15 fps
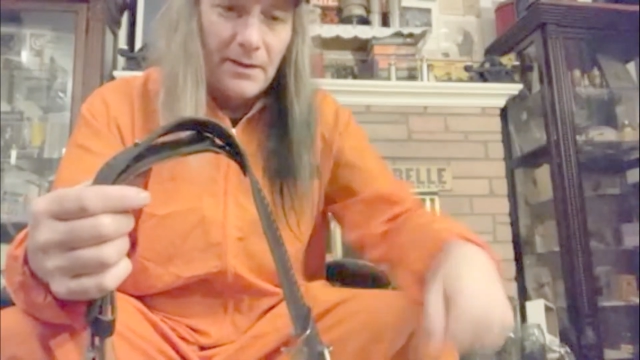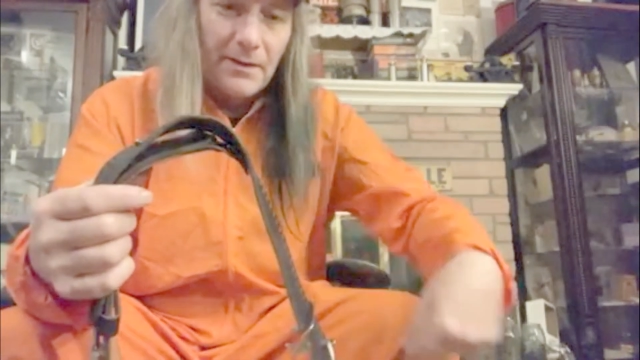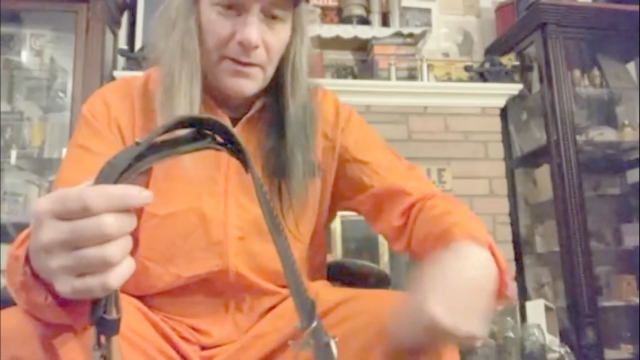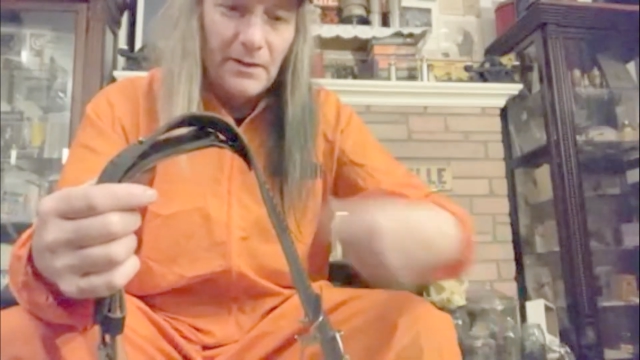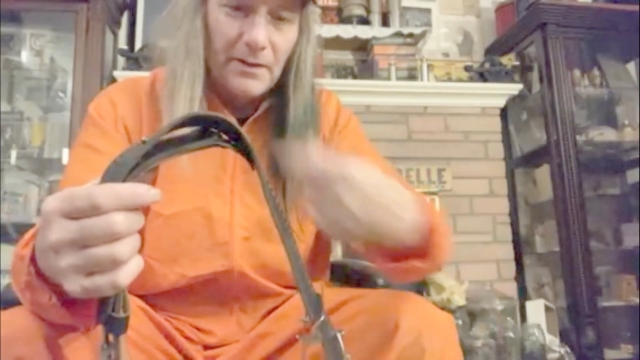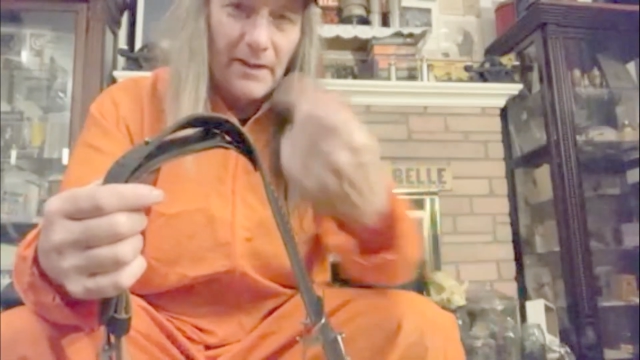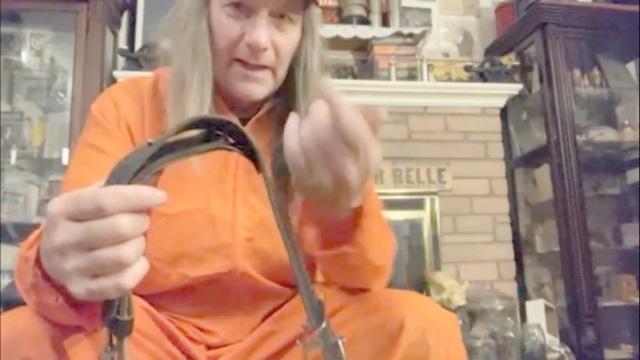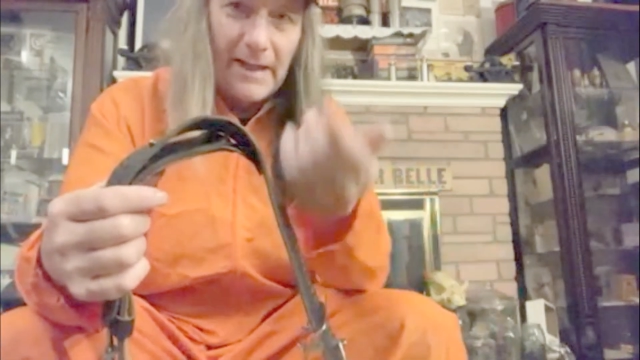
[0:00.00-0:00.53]

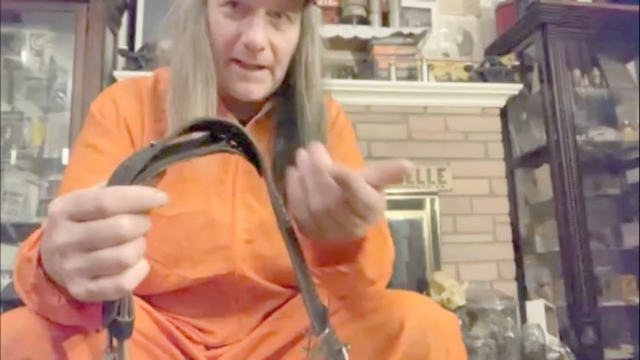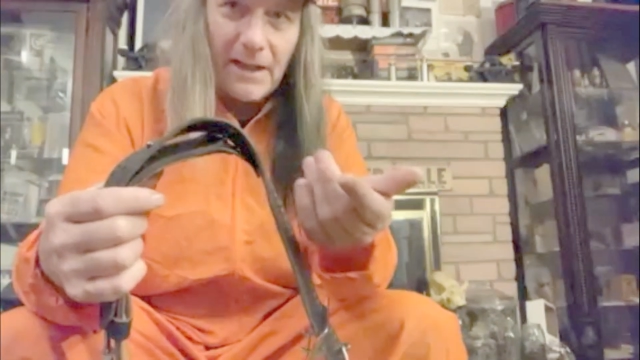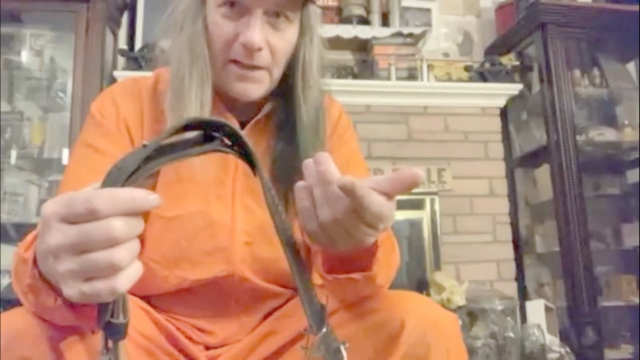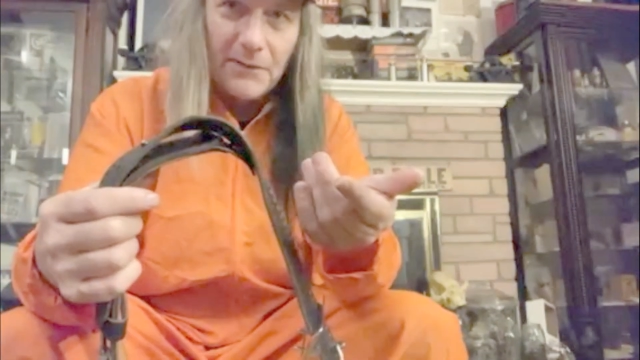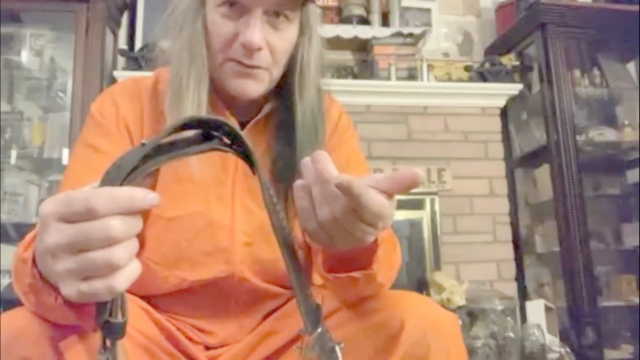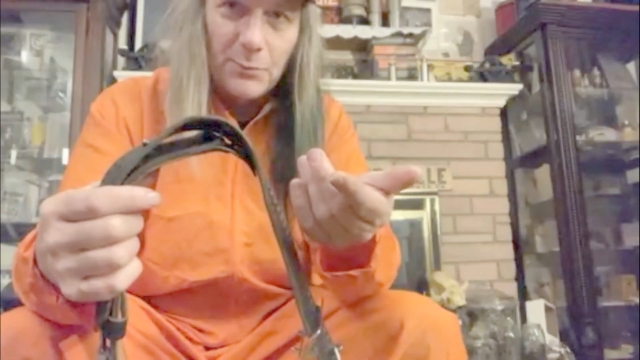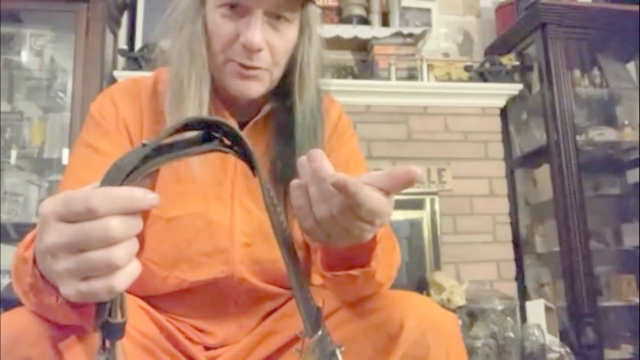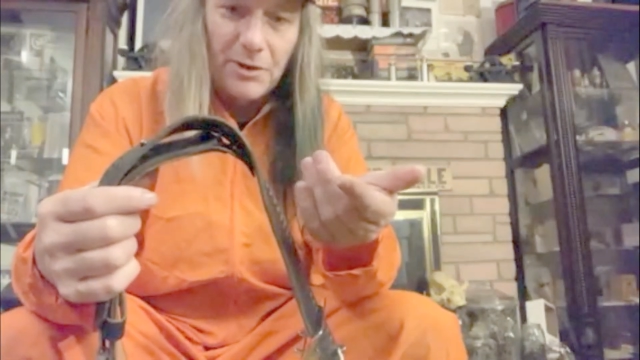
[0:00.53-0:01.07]
that the
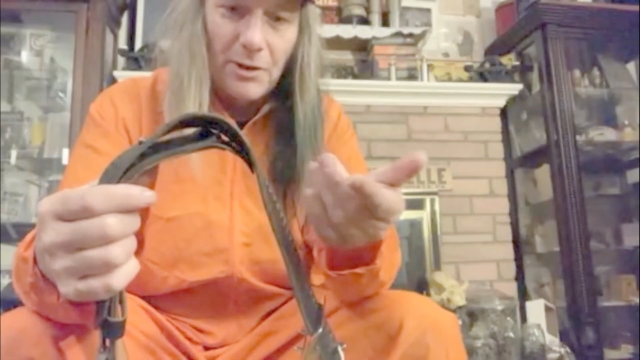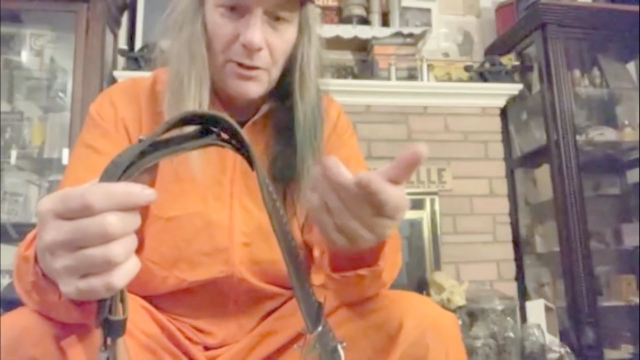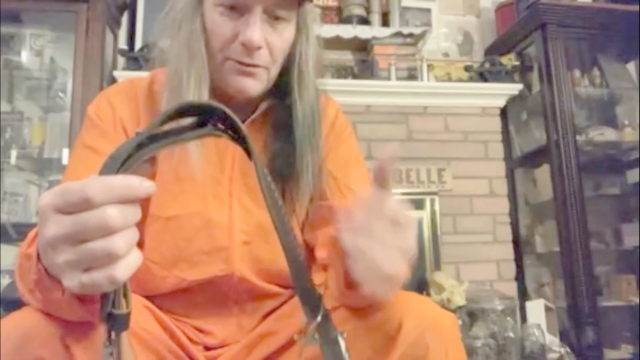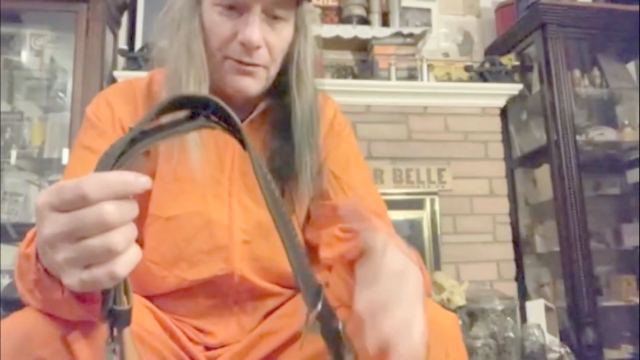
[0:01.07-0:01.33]
handcuffs would go